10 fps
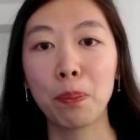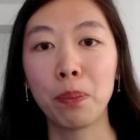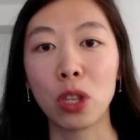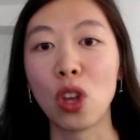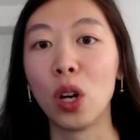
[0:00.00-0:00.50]

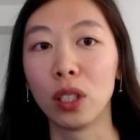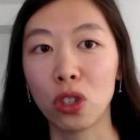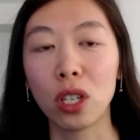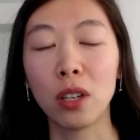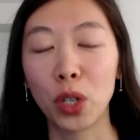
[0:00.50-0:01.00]

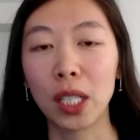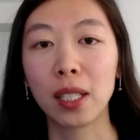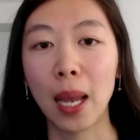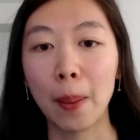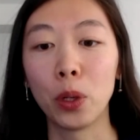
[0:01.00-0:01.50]
pathology, for
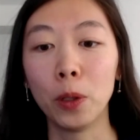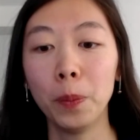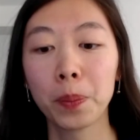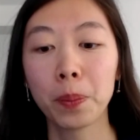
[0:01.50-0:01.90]
example.